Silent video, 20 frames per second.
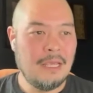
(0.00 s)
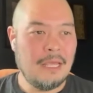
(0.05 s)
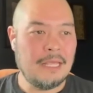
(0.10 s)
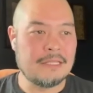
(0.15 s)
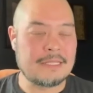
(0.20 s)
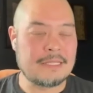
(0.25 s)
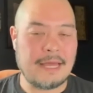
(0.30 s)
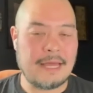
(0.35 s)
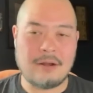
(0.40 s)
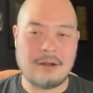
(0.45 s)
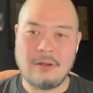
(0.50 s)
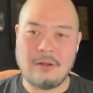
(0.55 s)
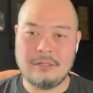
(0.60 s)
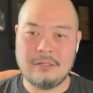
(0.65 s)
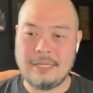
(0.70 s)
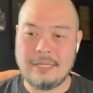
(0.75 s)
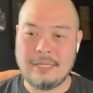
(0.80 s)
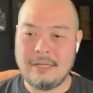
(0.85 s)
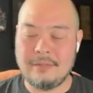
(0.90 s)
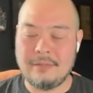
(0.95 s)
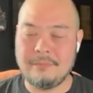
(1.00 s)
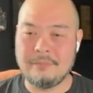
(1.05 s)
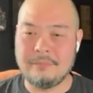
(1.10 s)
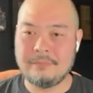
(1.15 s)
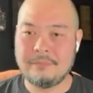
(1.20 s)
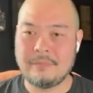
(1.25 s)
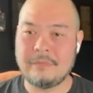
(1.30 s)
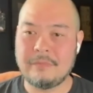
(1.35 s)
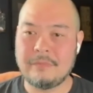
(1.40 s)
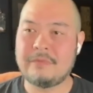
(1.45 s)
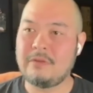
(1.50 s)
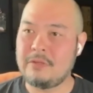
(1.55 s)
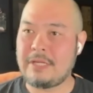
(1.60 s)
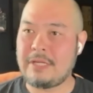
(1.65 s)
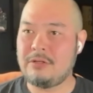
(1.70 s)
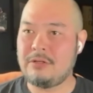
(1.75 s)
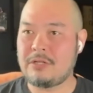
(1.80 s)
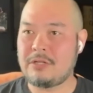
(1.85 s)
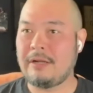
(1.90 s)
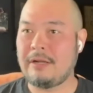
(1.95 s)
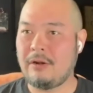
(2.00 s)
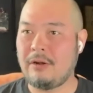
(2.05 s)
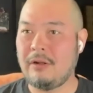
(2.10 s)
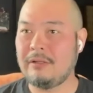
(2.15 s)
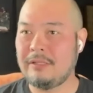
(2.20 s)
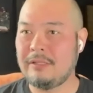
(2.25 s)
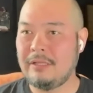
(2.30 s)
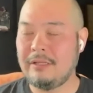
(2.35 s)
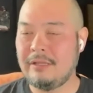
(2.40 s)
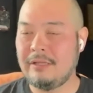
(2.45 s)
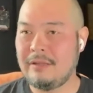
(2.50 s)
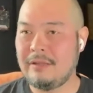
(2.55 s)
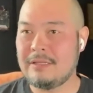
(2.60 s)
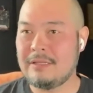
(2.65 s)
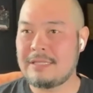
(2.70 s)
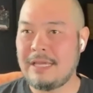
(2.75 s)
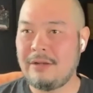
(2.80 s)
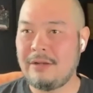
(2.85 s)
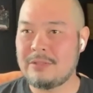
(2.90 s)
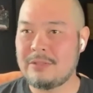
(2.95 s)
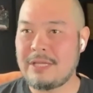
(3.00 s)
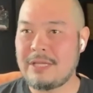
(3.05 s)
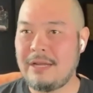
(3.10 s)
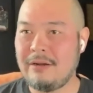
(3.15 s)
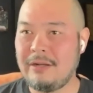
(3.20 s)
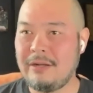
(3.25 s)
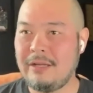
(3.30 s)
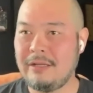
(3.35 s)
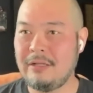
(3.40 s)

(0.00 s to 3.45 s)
Is that all? So you say you shot it all in the San Jose area,